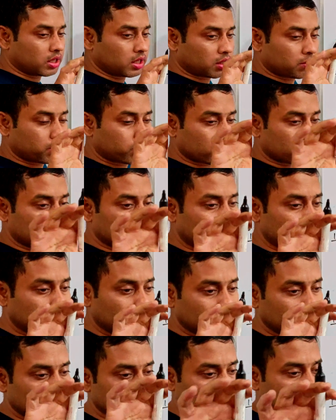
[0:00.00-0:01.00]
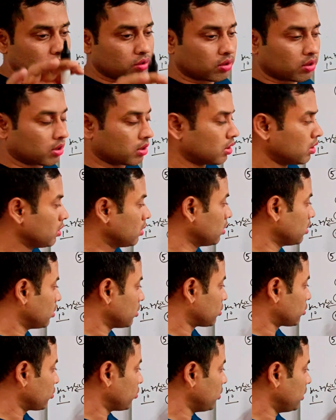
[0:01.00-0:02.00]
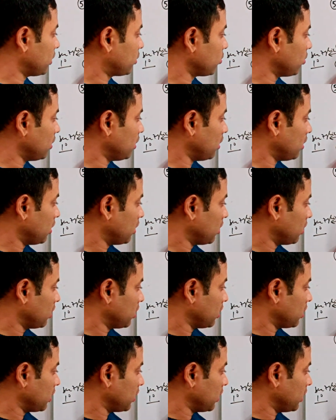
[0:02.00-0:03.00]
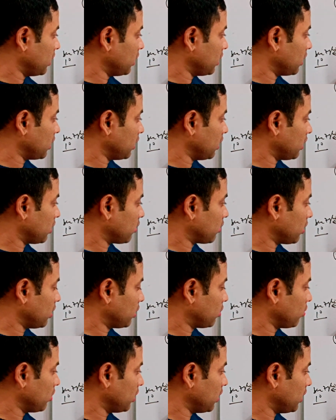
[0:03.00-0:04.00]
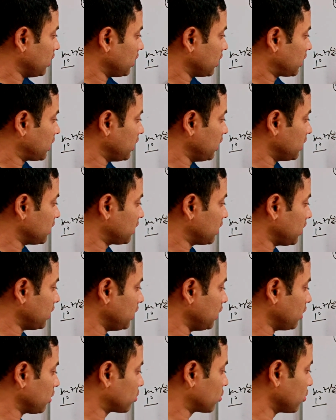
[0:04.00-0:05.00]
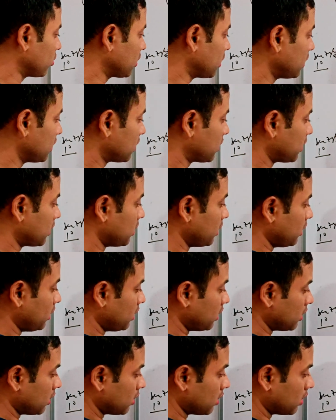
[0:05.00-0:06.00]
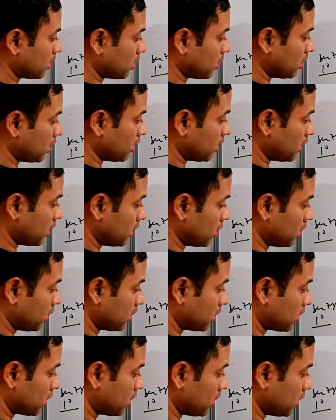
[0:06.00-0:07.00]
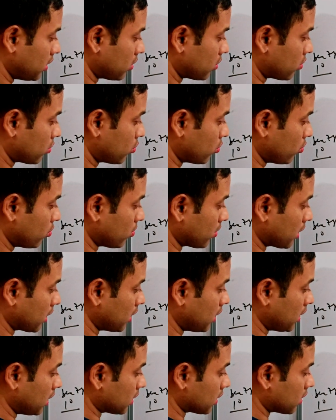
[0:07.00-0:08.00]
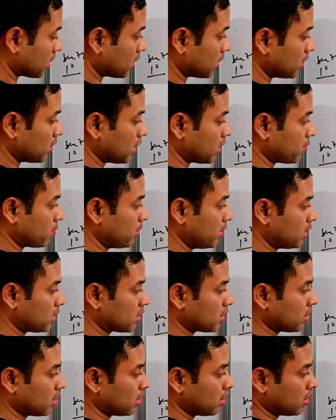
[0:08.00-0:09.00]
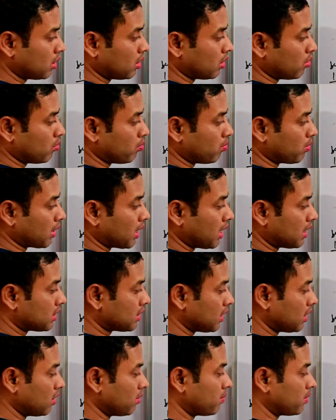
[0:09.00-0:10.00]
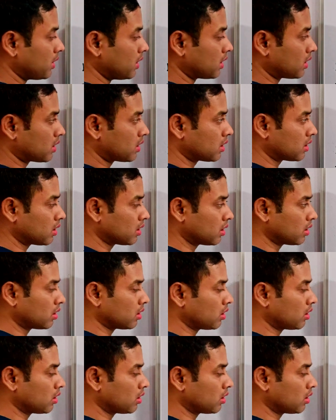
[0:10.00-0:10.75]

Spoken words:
it pushing the electron, so it will increase the electron density in CH2 minus. That means plus R effect,